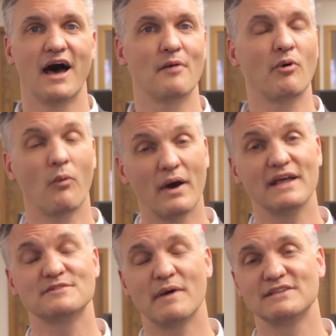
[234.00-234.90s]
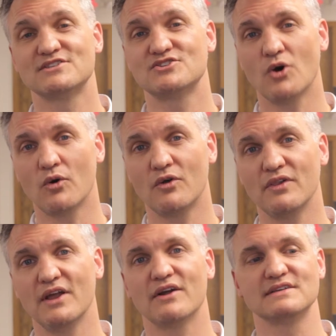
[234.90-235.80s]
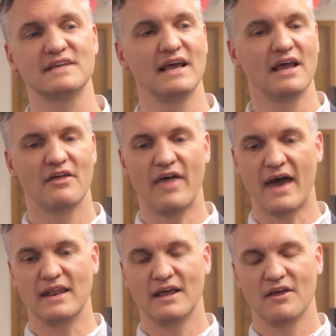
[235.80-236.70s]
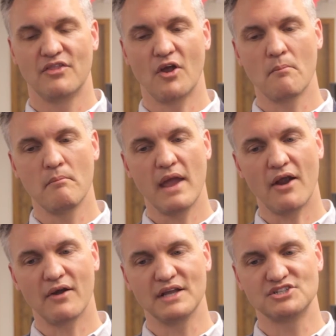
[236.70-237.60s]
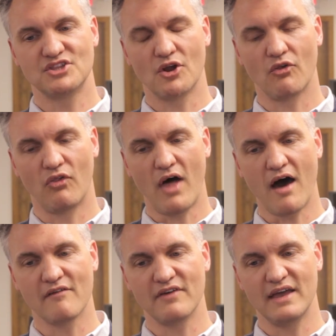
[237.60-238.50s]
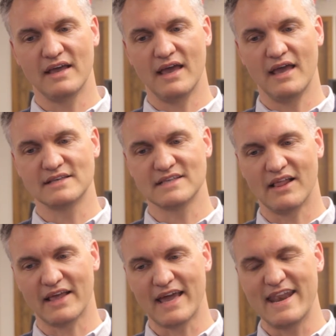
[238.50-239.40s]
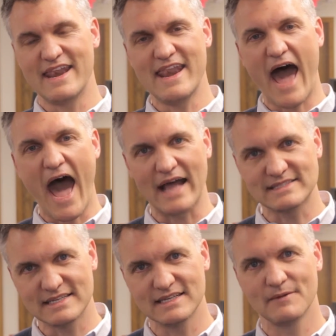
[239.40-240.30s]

But what has been so clear is that their marriage, their love, is like a knot.